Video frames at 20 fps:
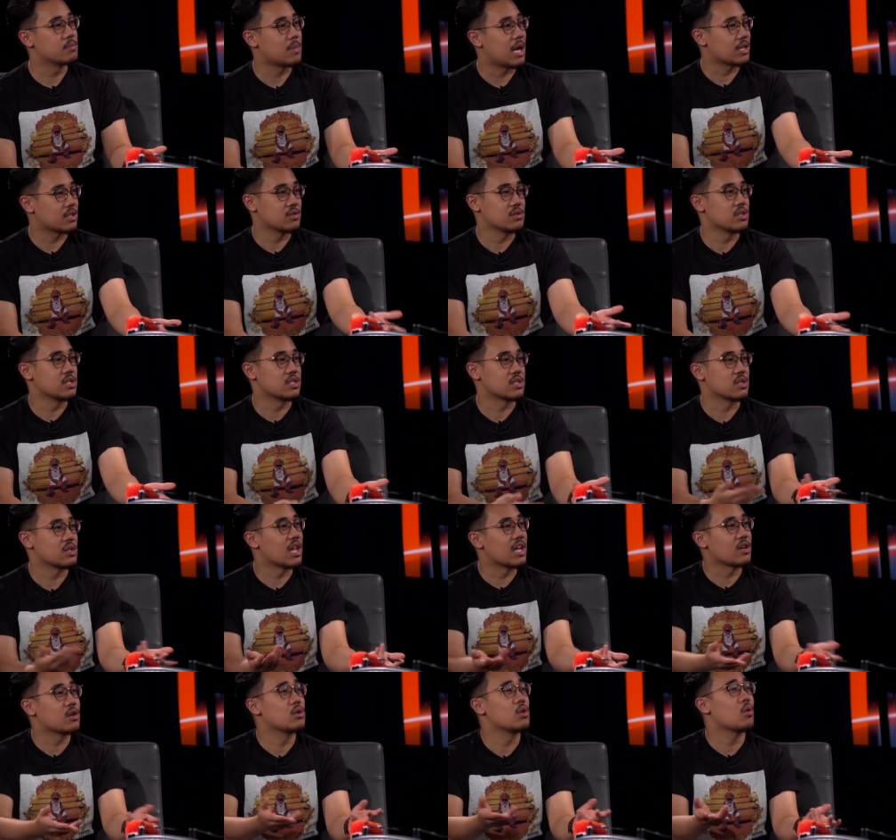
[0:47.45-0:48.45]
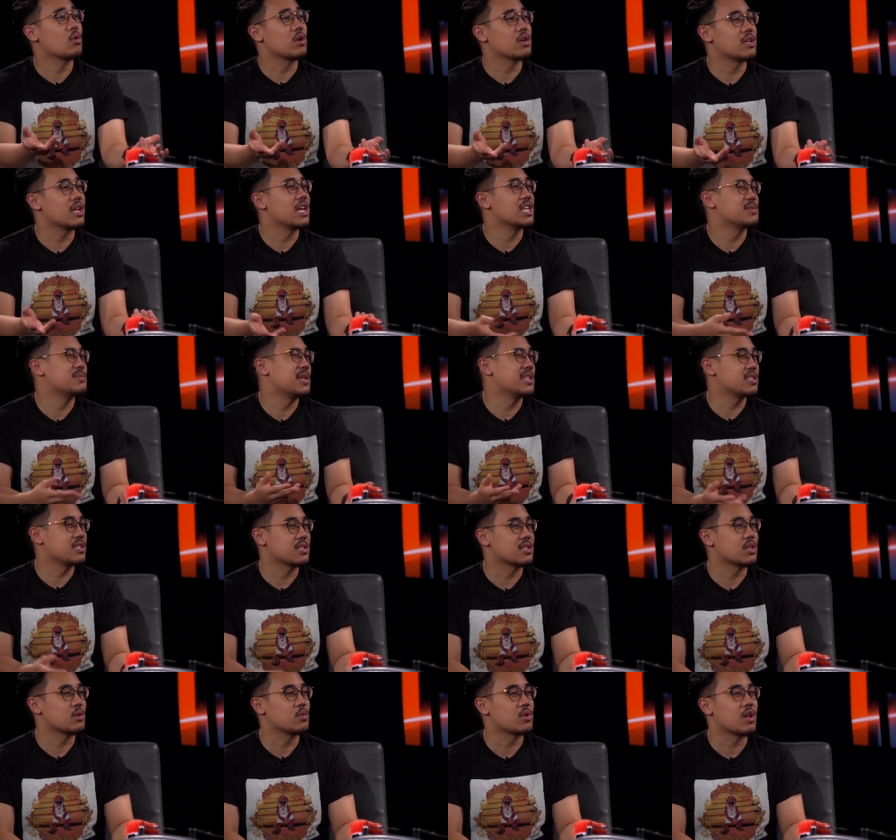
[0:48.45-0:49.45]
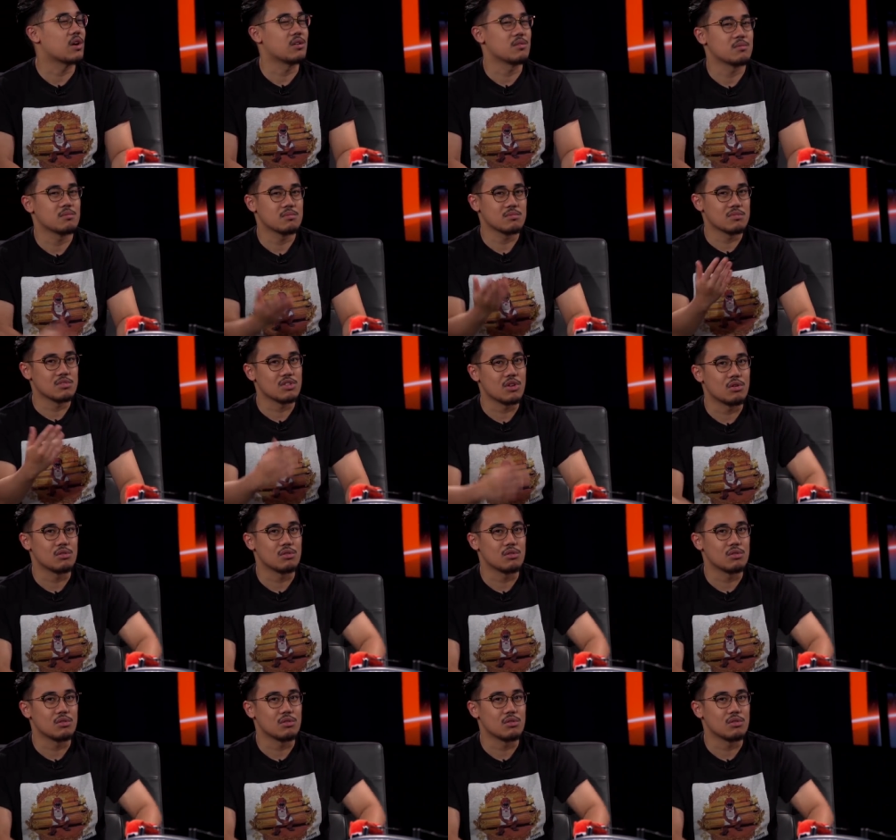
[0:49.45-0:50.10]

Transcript: back to this like glory days, basically, without you